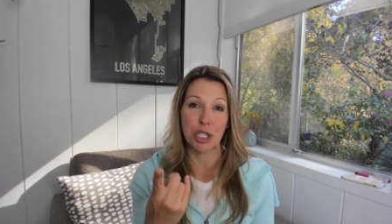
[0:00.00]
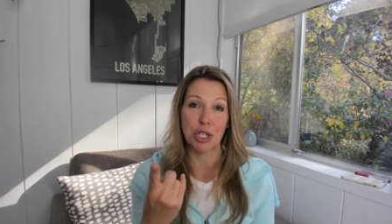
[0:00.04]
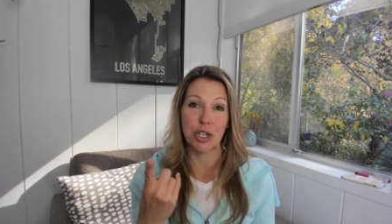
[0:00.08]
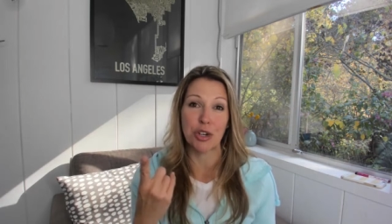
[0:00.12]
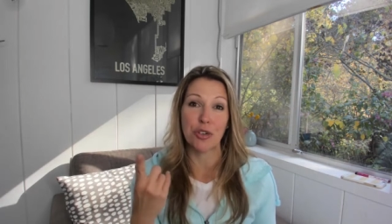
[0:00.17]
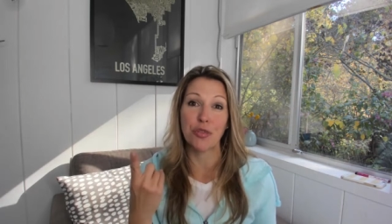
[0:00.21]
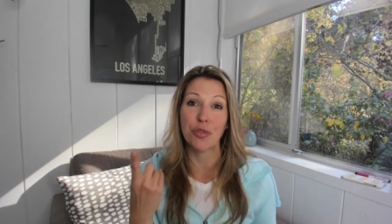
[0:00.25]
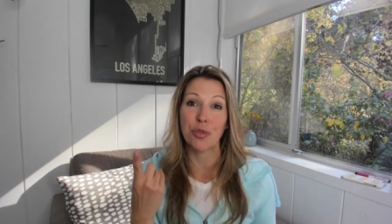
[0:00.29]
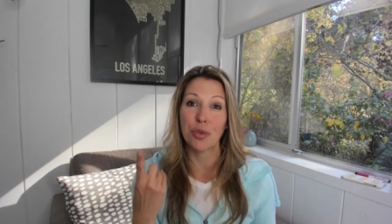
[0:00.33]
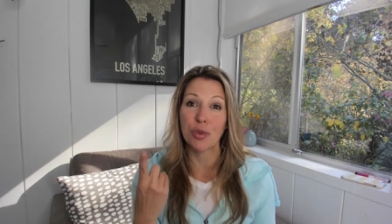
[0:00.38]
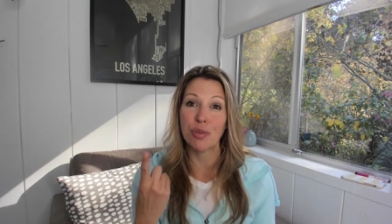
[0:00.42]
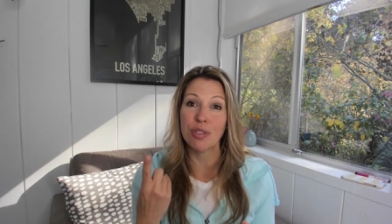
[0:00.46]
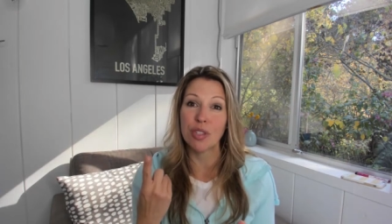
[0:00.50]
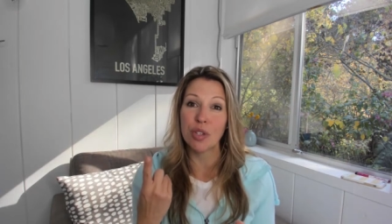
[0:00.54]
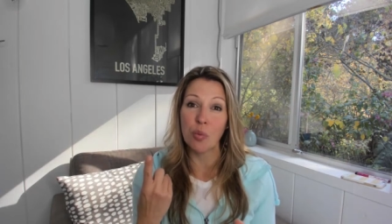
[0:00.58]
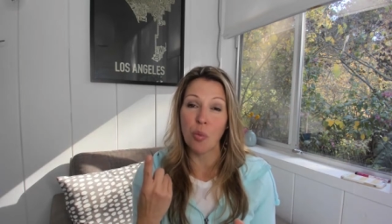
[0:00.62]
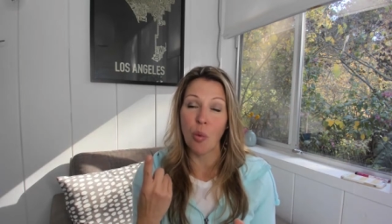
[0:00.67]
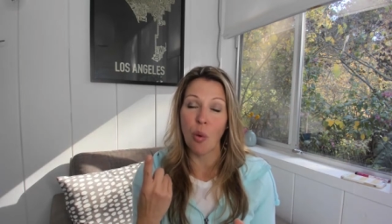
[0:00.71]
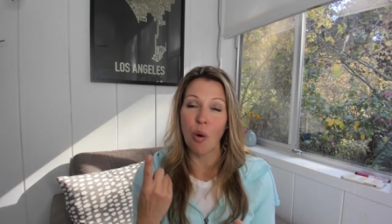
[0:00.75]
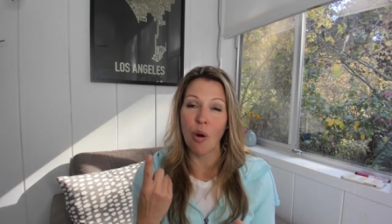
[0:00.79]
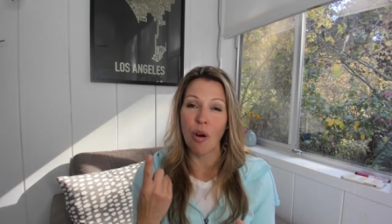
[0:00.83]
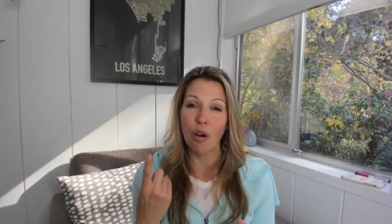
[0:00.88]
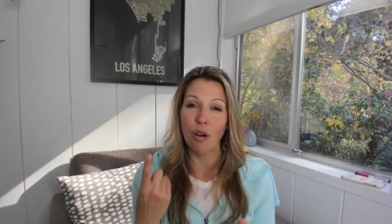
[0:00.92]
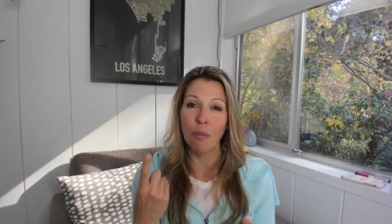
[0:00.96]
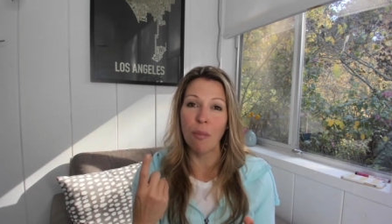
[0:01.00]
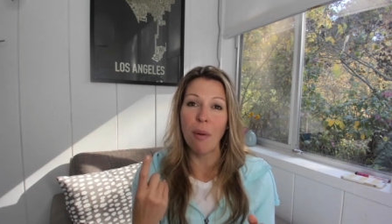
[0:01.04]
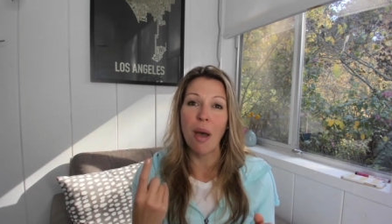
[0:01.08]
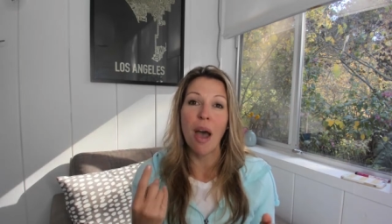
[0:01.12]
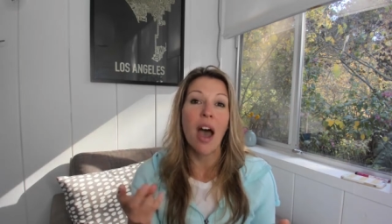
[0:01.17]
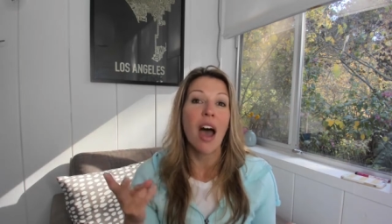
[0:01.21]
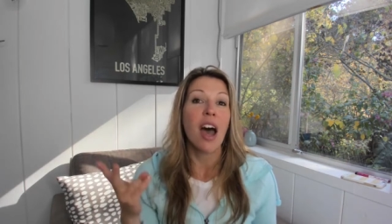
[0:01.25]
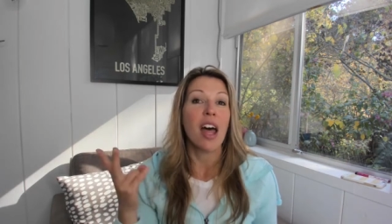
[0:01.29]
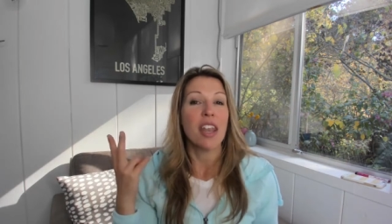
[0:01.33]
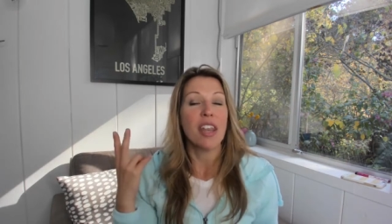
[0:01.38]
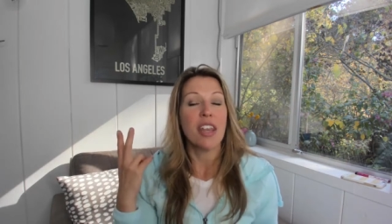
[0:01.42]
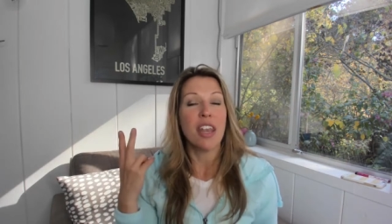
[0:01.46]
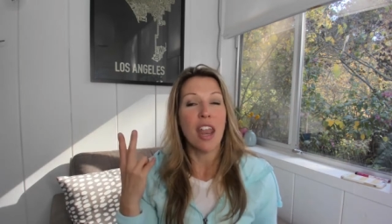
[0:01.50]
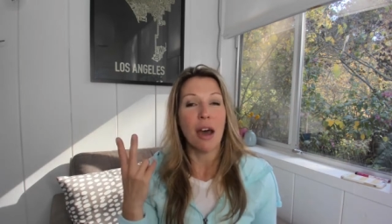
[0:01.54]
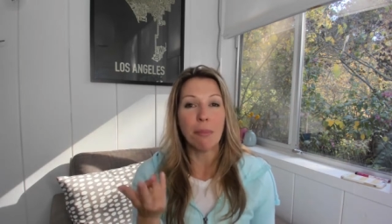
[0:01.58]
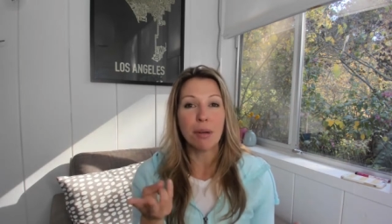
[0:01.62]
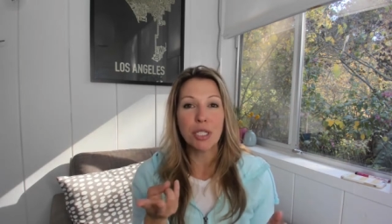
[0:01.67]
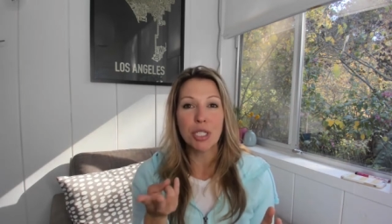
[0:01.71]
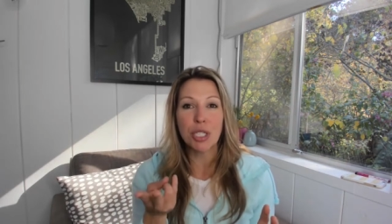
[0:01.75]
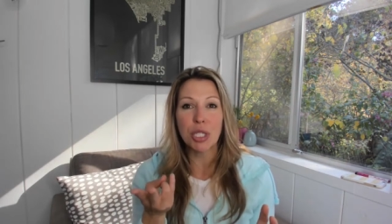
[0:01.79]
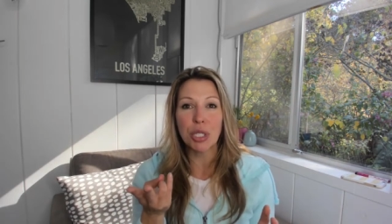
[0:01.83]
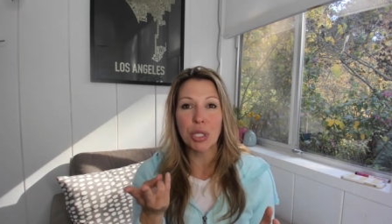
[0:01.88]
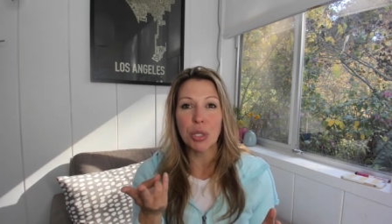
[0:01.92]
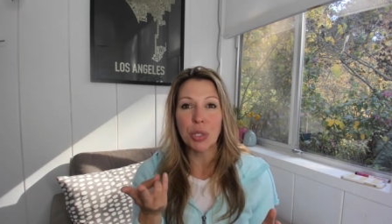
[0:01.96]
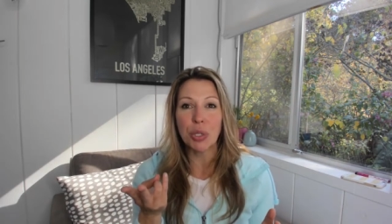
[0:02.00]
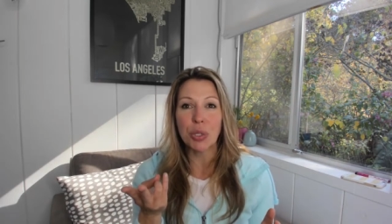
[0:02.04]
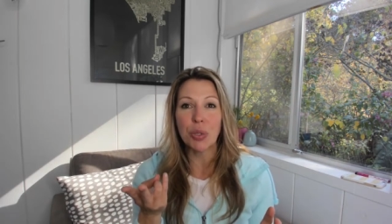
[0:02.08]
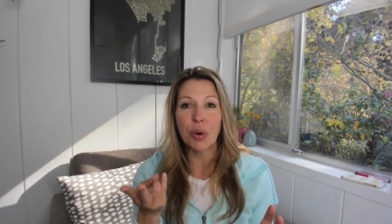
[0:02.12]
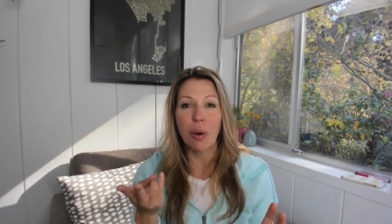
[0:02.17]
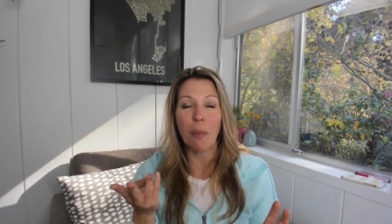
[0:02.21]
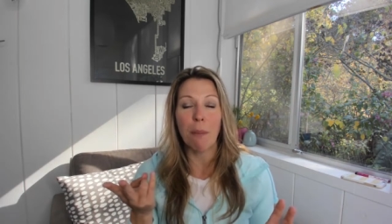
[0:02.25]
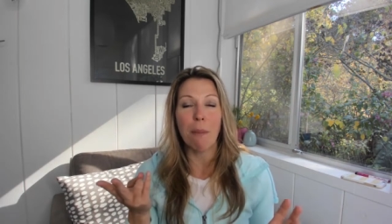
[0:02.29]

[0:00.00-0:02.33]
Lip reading: your foods are warm. Number 2,